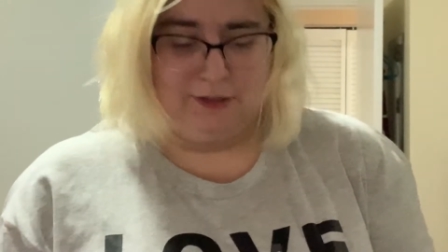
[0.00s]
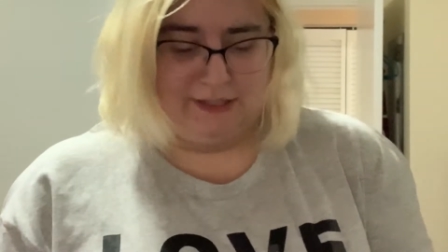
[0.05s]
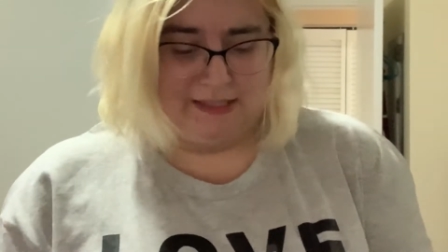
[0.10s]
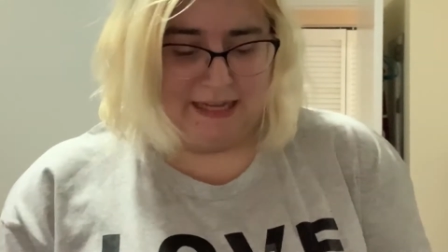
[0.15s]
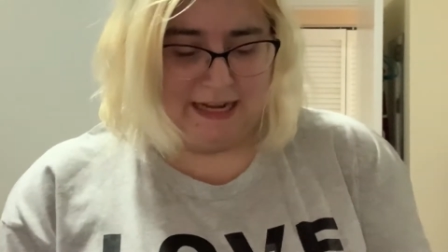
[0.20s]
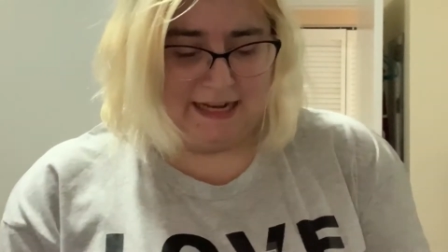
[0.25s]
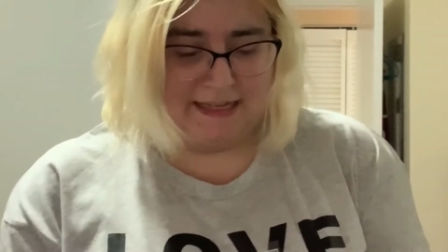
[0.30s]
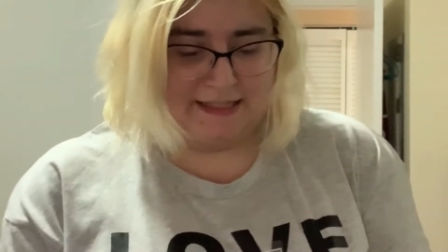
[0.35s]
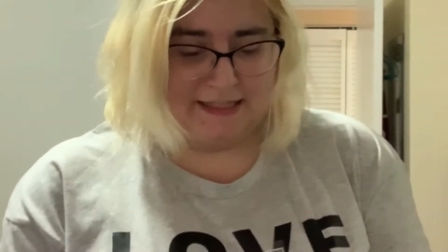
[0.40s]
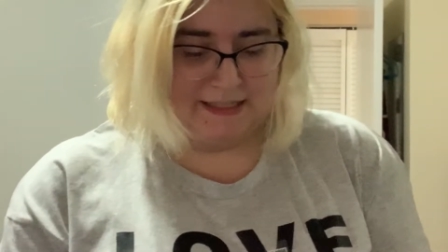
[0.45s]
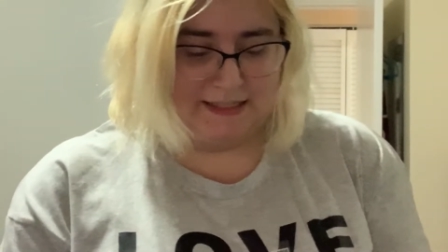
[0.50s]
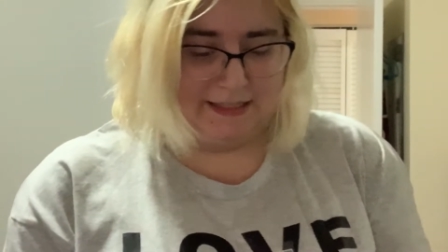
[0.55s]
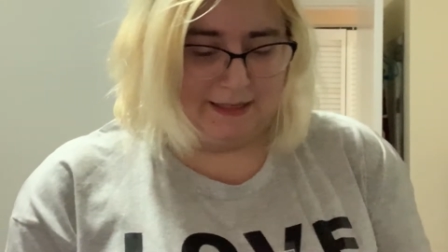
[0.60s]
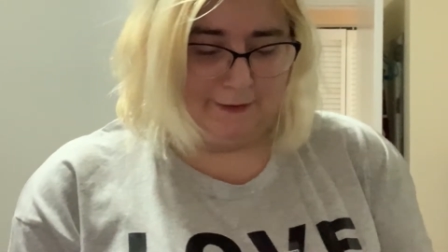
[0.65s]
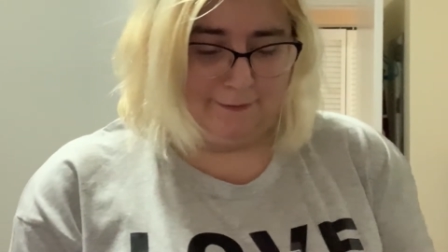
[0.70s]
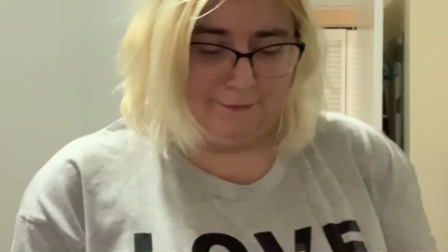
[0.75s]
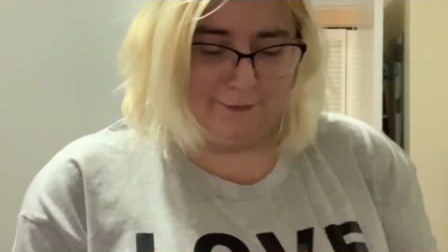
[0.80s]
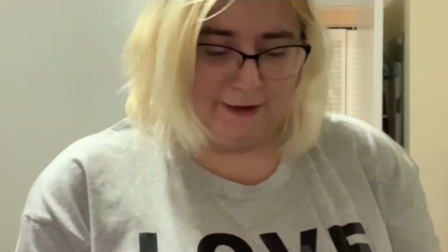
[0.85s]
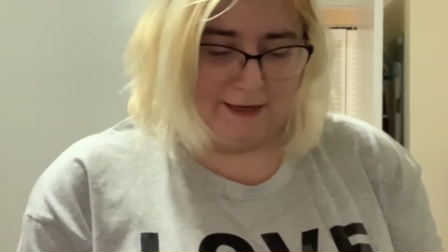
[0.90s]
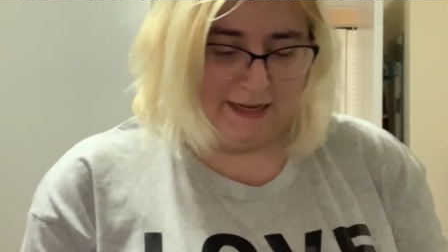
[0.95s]
size is
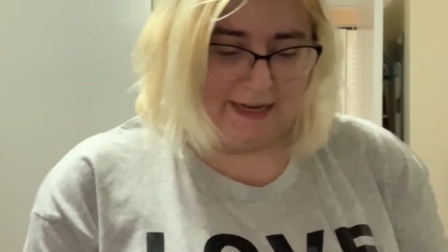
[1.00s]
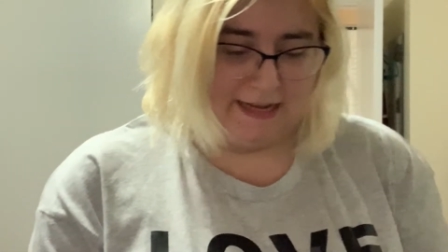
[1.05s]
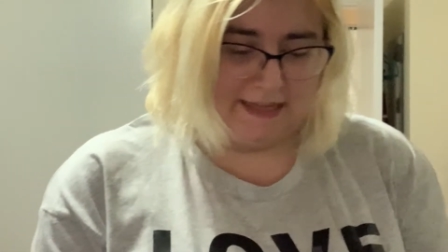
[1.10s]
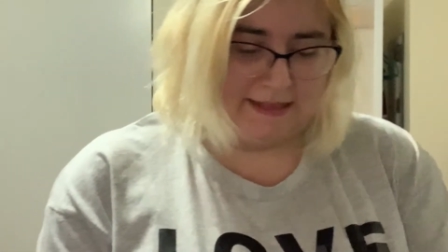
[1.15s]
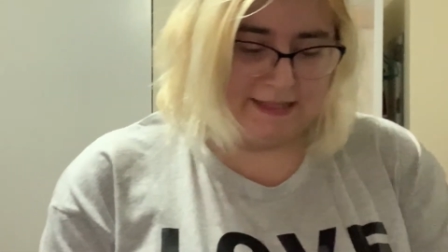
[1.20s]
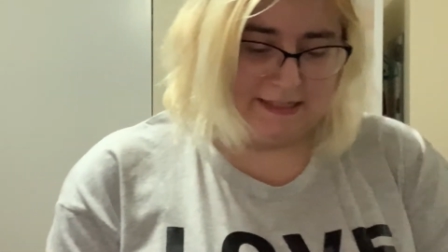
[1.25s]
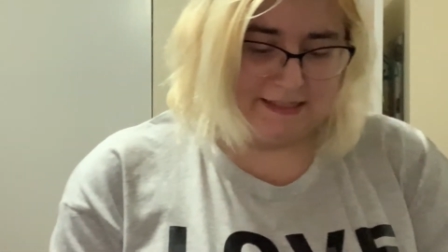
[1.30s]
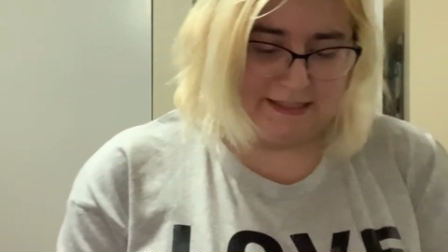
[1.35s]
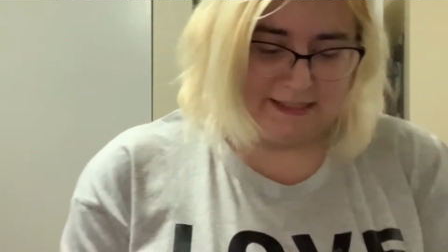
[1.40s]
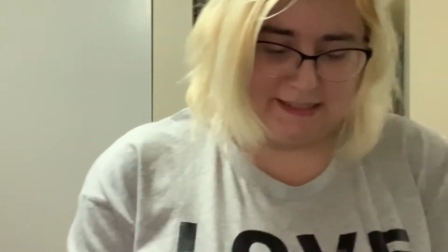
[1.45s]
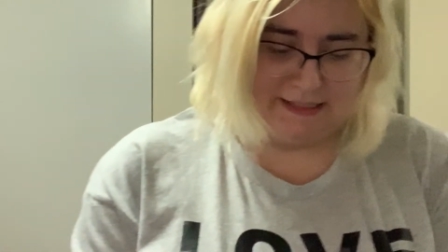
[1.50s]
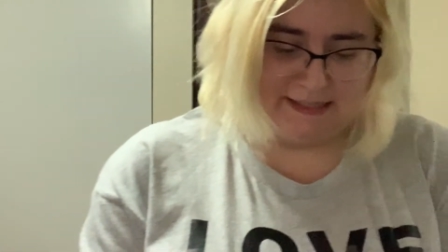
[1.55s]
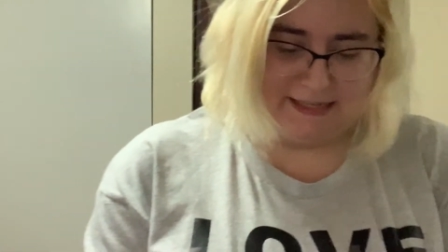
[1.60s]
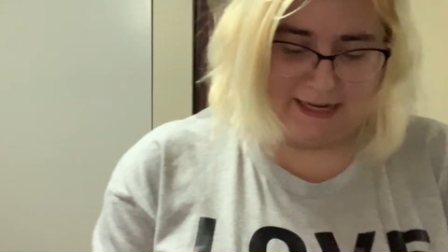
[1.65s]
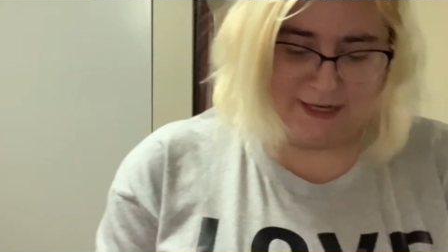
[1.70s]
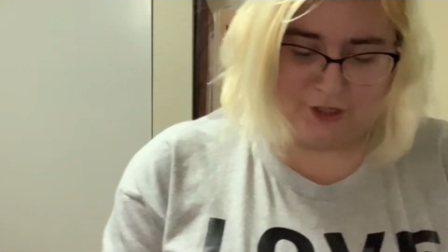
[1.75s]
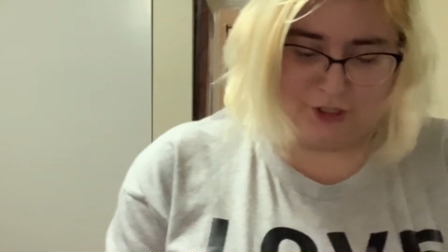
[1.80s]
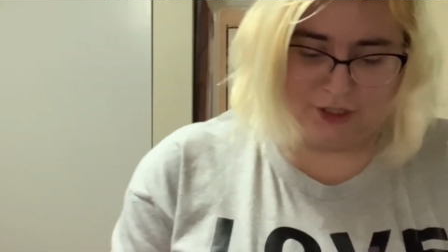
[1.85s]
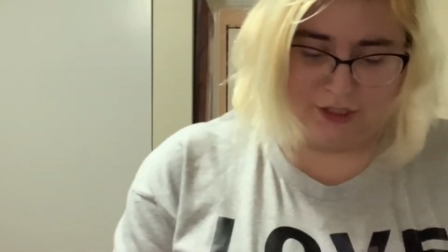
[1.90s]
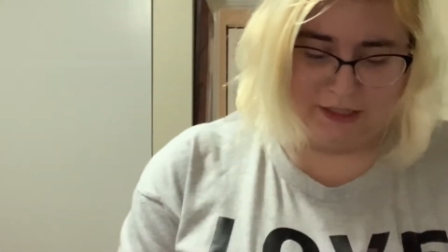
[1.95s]
different. And this is
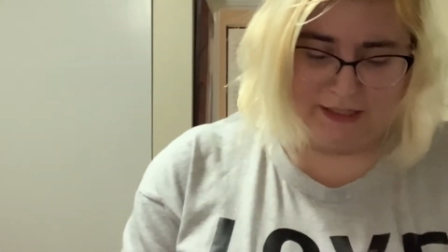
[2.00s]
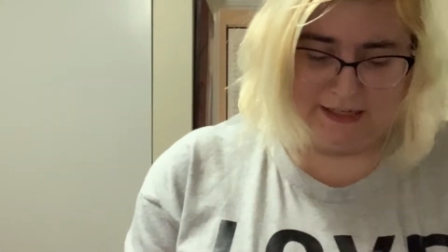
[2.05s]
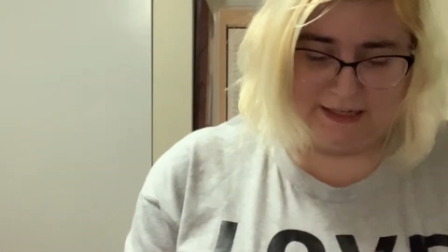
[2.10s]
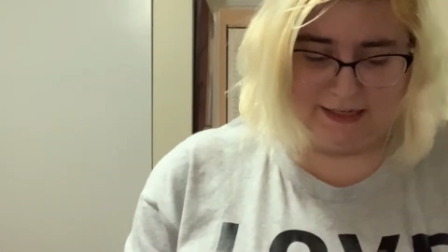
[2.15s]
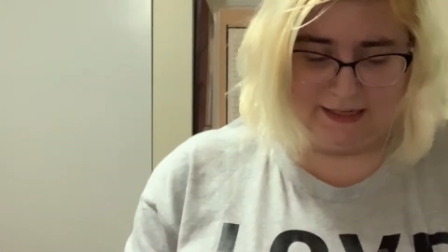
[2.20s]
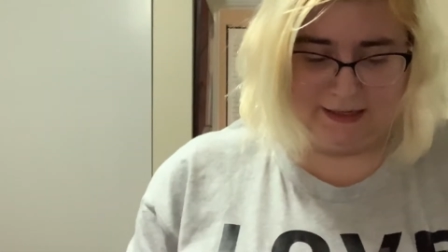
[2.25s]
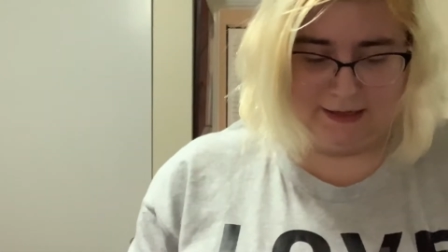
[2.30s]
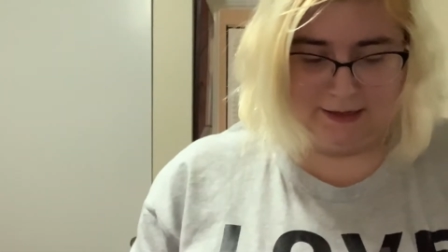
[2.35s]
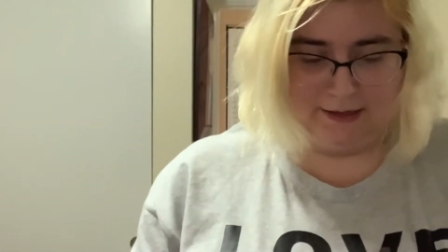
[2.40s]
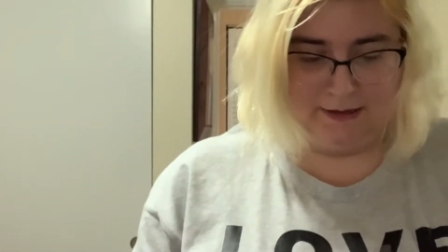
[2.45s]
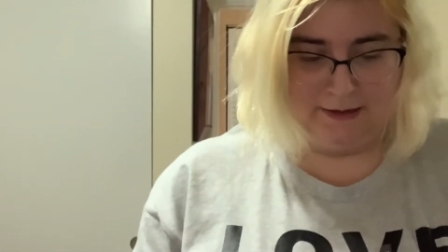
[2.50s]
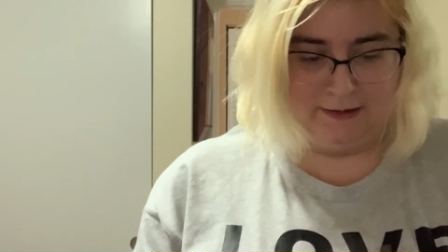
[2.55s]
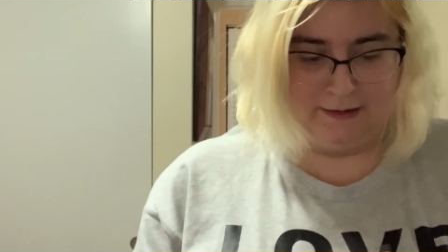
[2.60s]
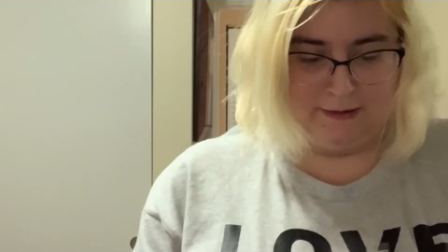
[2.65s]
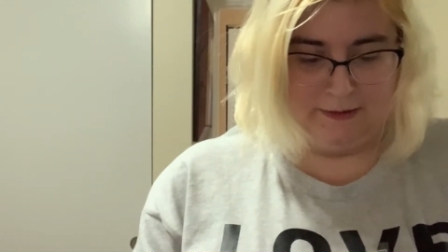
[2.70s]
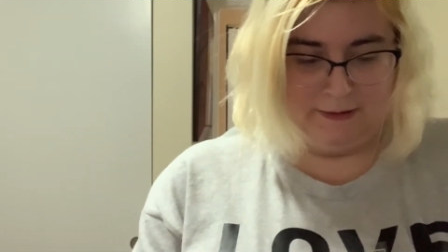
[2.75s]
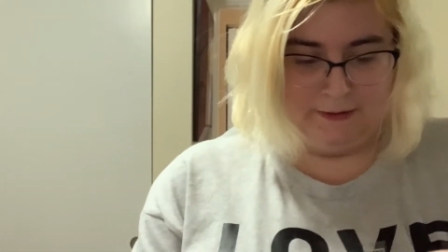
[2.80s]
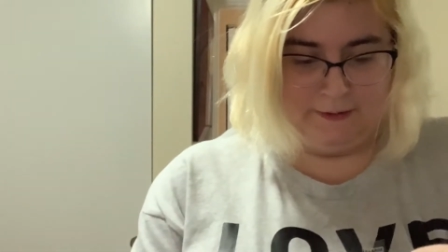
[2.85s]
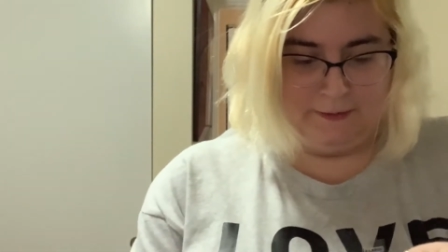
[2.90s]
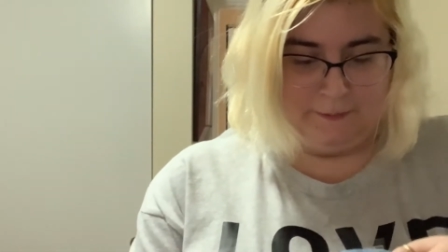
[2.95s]
actually,
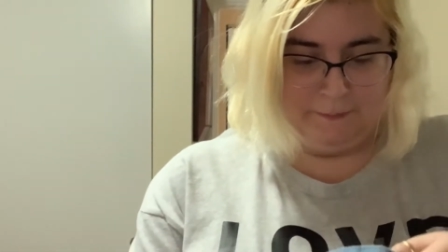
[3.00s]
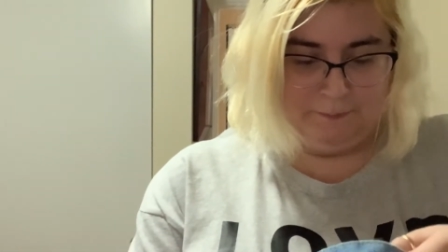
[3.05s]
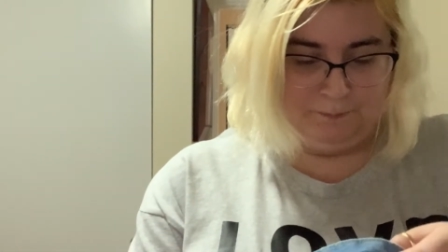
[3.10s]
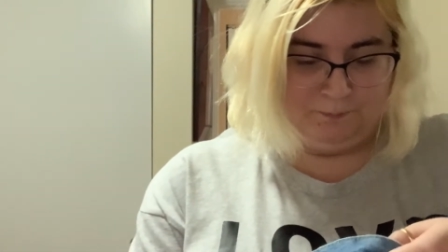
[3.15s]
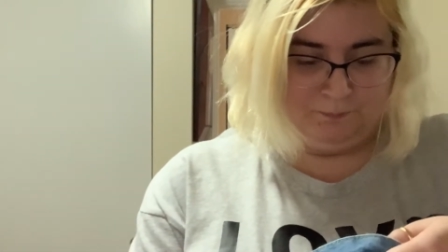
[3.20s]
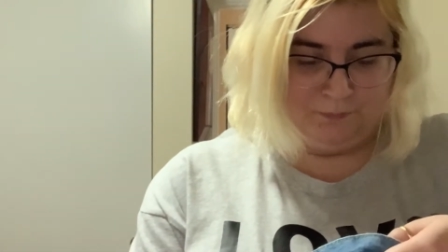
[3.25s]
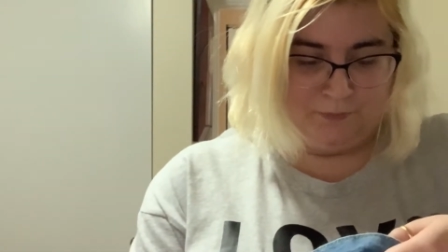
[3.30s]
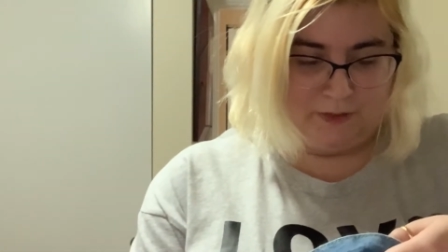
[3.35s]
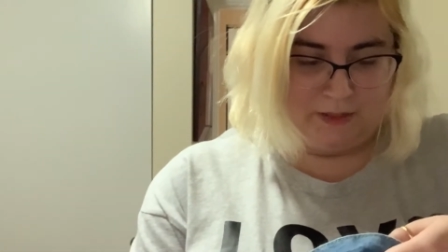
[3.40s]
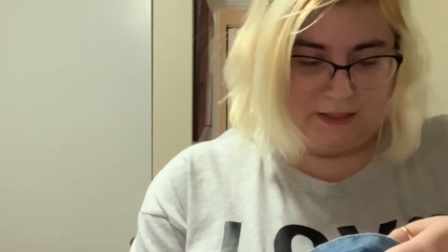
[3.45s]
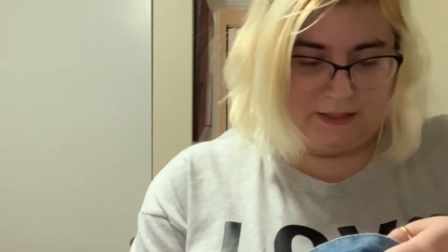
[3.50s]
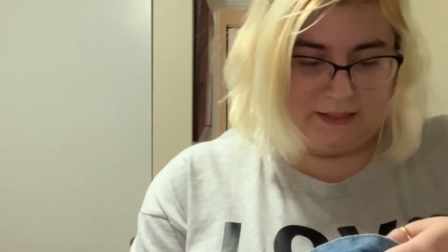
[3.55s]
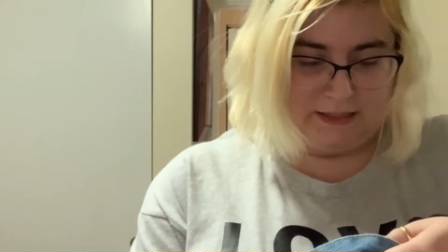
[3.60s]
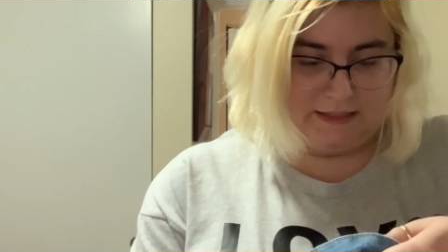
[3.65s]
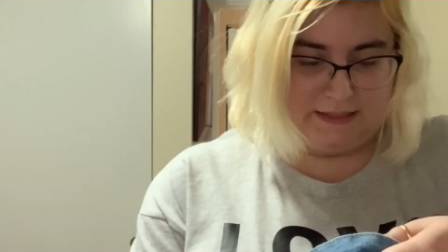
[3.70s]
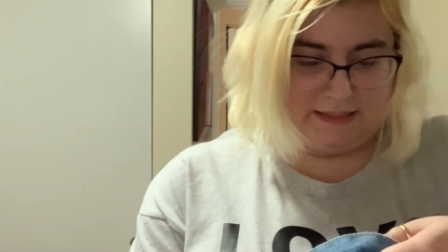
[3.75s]
this,